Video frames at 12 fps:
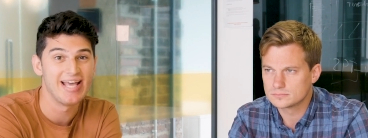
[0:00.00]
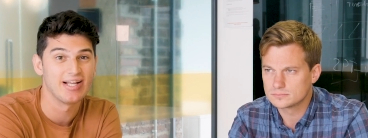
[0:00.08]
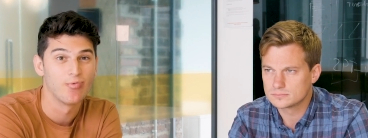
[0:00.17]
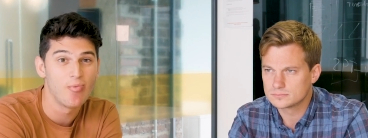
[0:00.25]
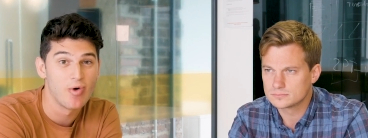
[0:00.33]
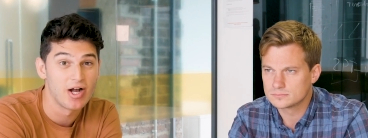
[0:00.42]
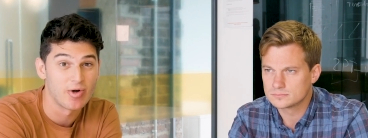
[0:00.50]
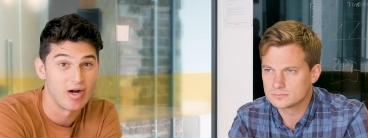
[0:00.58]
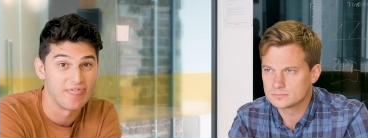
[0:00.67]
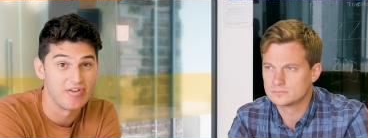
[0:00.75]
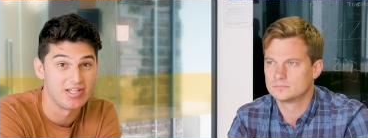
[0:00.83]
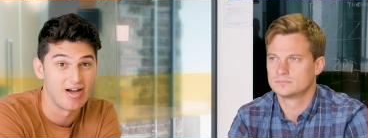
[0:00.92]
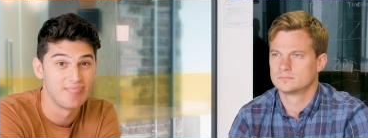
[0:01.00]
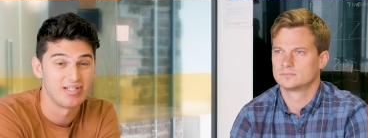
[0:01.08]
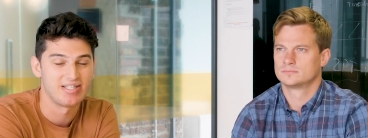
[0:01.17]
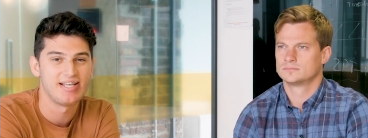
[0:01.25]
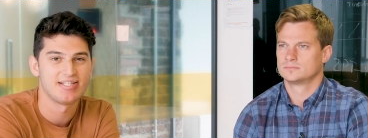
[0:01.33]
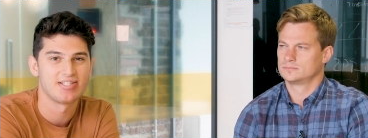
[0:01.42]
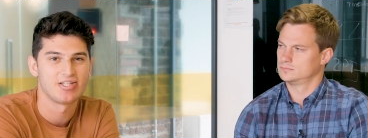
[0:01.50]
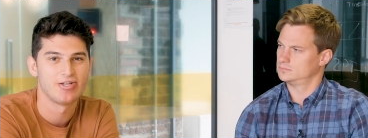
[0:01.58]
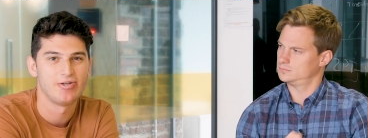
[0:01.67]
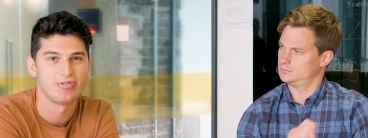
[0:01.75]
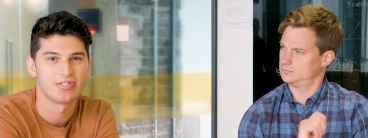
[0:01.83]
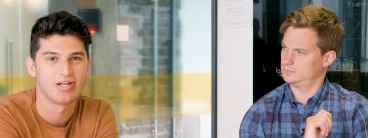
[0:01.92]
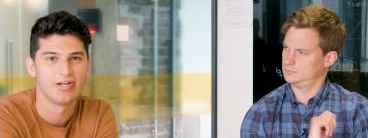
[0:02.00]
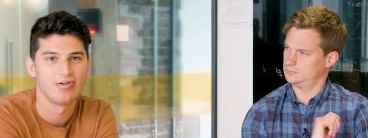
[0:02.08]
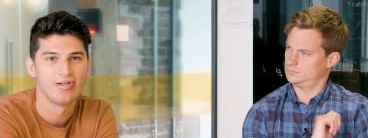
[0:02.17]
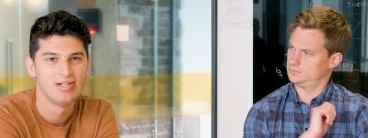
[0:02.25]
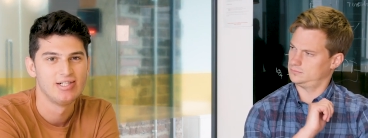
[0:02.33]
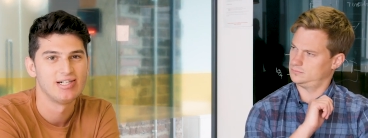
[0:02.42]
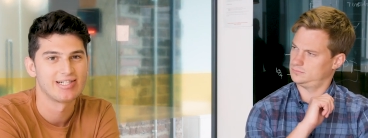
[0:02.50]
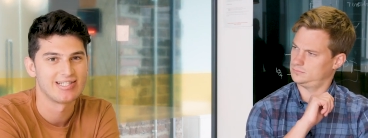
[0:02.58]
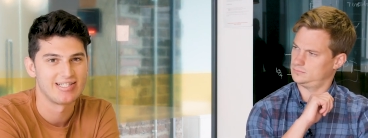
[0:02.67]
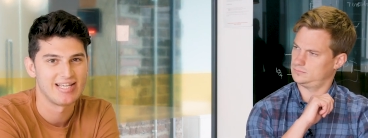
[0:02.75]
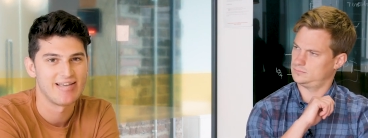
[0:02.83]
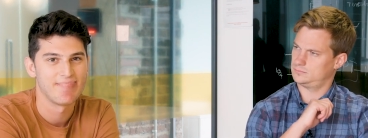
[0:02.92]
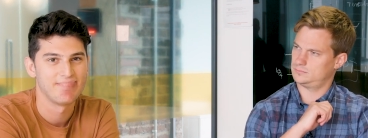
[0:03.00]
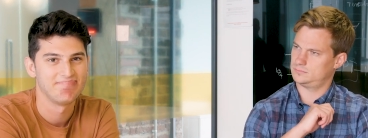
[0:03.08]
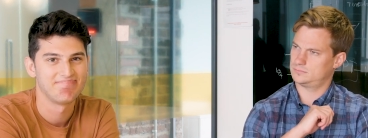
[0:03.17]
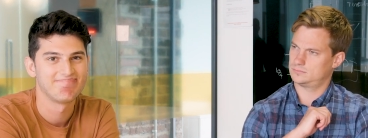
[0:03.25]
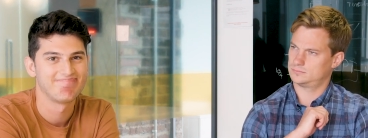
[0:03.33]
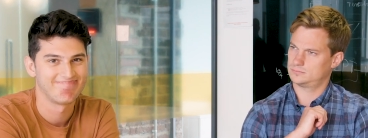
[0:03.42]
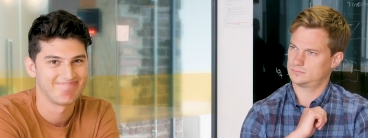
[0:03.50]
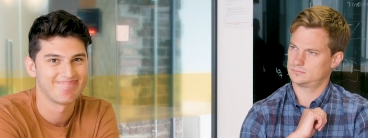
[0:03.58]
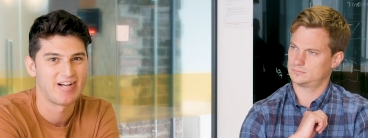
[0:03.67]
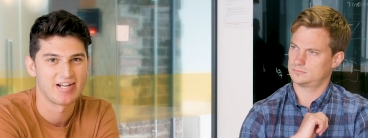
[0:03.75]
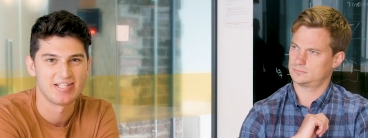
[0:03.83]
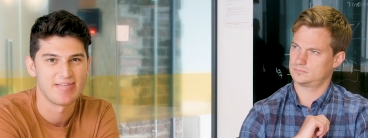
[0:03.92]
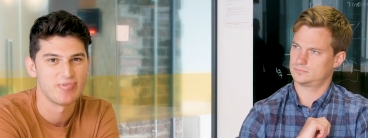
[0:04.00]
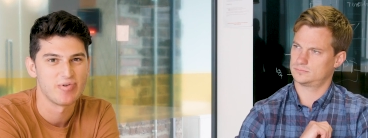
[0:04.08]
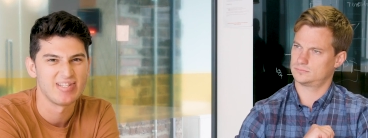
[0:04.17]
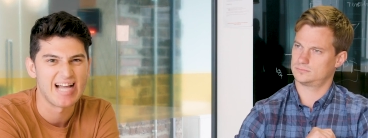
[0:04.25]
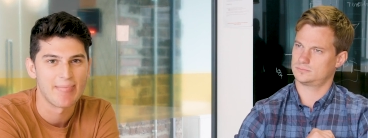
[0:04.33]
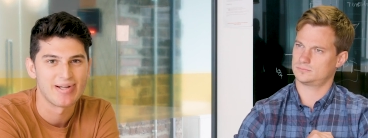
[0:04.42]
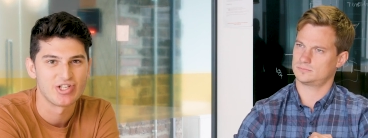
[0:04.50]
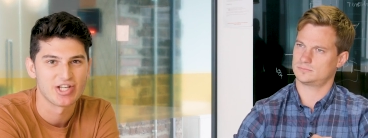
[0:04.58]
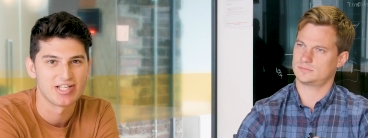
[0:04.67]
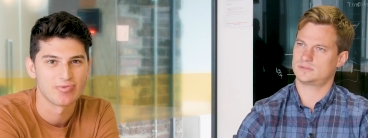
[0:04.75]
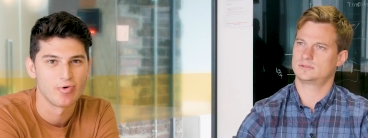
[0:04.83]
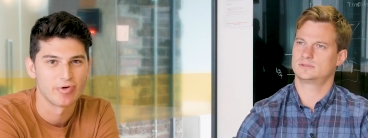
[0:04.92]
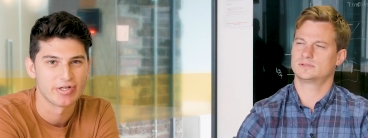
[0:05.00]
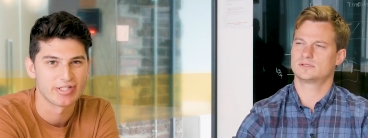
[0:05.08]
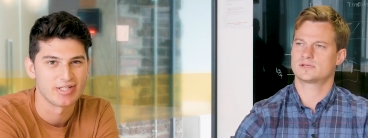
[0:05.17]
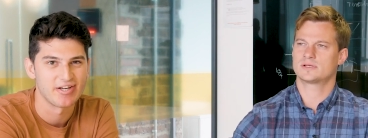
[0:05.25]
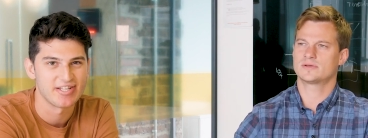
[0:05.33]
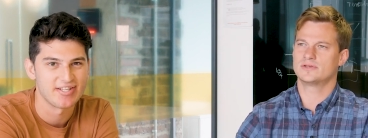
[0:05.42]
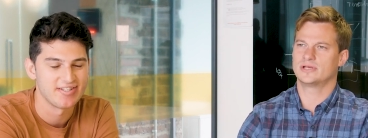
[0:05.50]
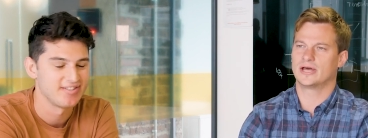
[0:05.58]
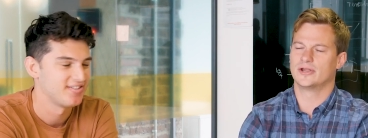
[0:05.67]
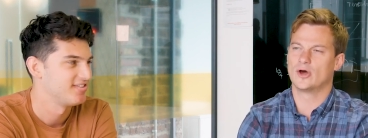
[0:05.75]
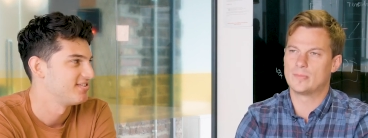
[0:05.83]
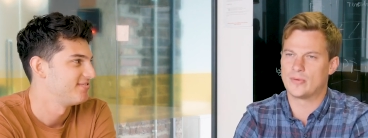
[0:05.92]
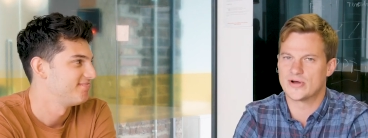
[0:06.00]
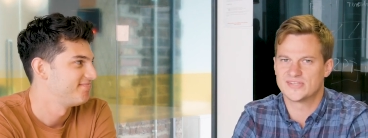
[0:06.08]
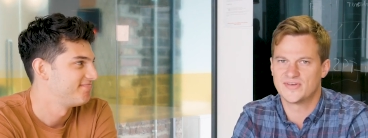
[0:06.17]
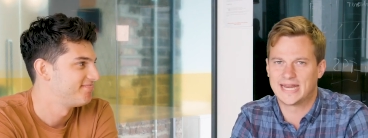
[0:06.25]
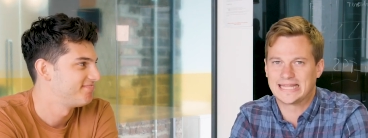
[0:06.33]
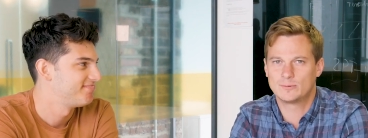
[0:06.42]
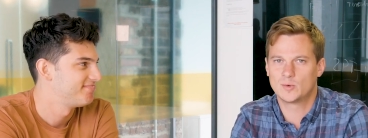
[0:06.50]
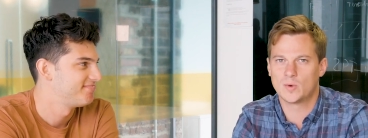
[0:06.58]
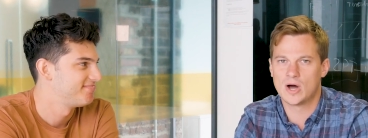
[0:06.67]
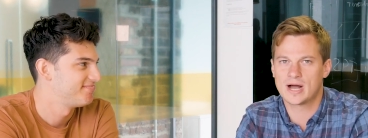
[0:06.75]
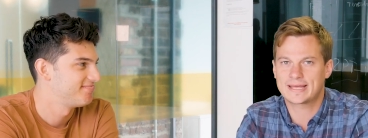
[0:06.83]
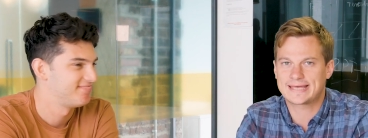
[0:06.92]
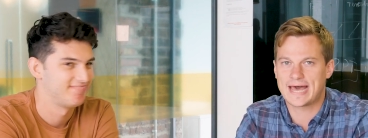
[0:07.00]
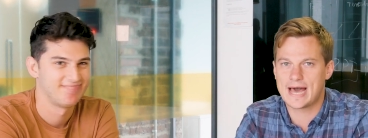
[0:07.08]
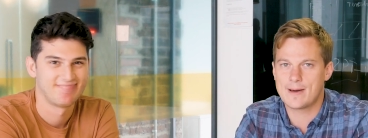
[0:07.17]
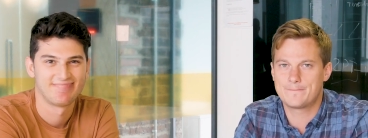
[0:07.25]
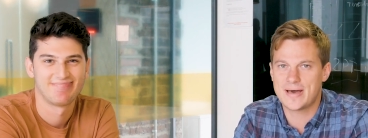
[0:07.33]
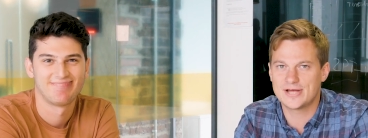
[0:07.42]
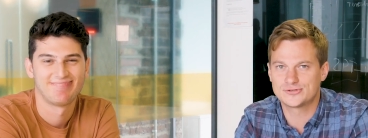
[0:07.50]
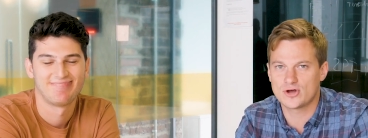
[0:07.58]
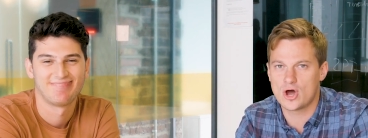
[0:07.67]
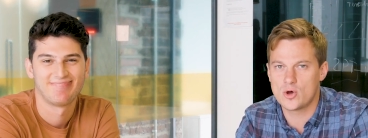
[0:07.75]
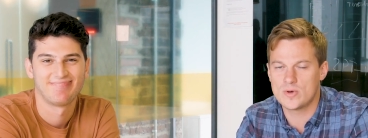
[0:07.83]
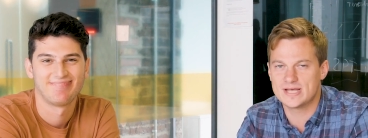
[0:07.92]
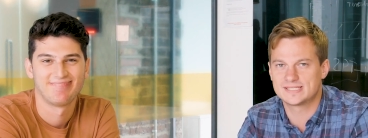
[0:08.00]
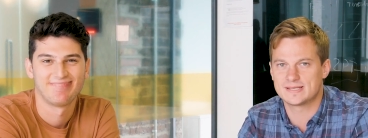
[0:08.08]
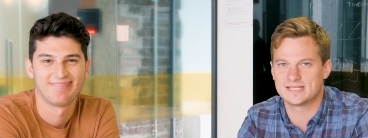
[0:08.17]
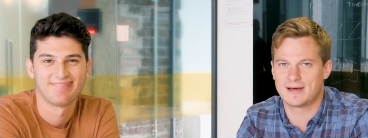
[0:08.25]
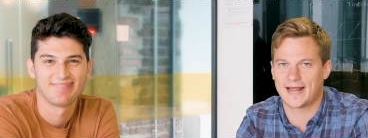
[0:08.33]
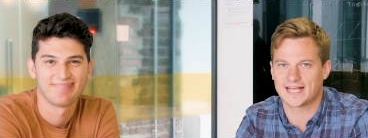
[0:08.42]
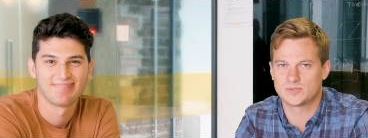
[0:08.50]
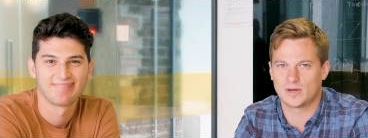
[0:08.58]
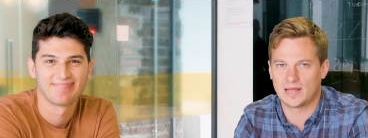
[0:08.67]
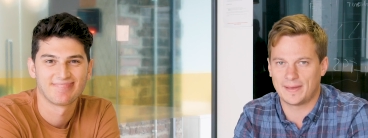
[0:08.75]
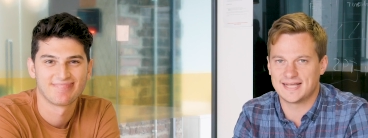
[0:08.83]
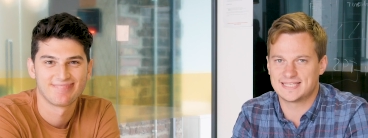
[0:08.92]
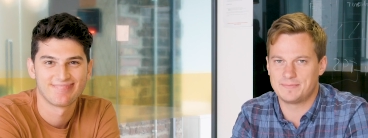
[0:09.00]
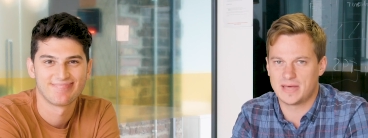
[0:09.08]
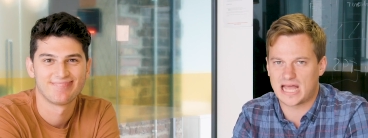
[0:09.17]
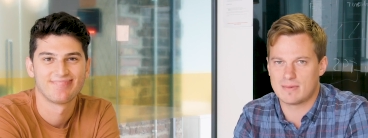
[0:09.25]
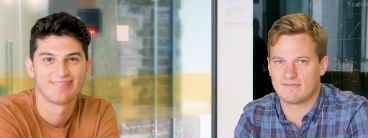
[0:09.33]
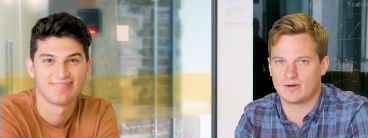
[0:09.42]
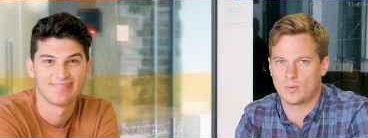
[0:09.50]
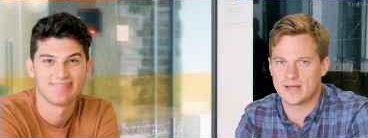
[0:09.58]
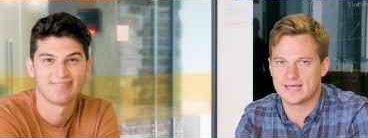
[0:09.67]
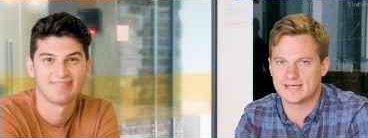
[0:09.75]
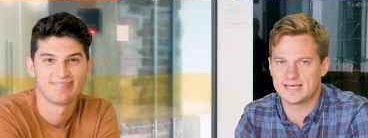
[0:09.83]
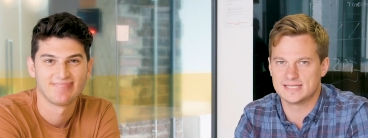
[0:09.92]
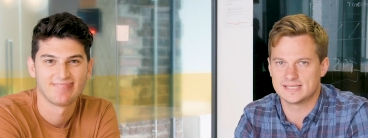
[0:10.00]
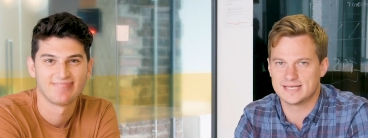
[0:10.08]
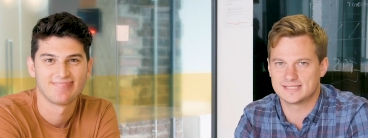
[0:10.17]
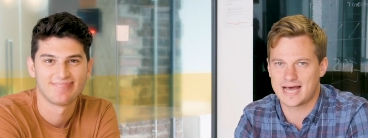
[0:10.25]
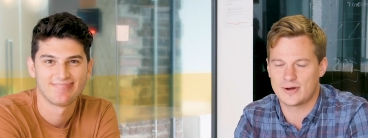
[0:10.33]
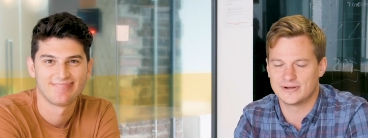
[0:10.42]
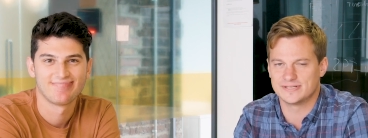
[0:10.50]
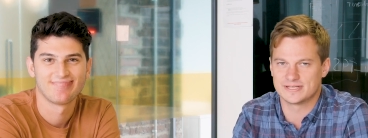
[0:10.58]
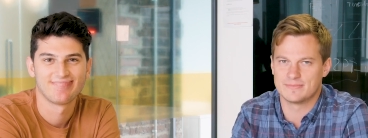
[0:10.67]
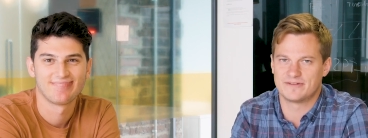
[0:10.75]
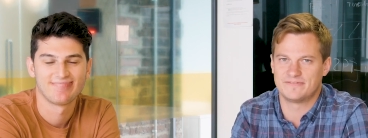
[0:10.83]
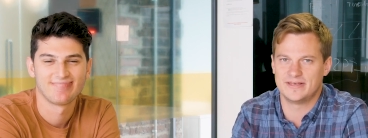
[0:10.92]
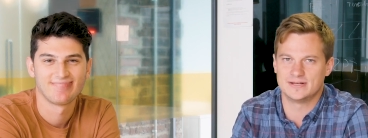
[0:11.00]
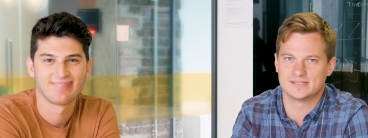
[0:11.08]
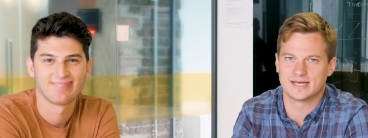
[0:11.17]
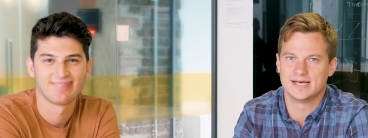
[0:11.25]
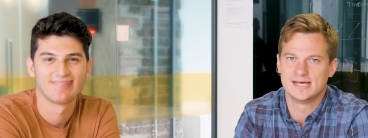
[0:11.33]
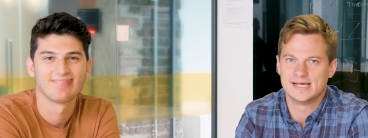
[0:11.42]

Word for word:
Speaker 1: hit the woodwork quite a few times this season, too. So I can see him because i doing damage against Warnock's side.
Speaker 2: You get no points for hitting the woodwork. Uh, Pedro is, is my next one. I basically pick him every week. He's, he's down as a midfielder.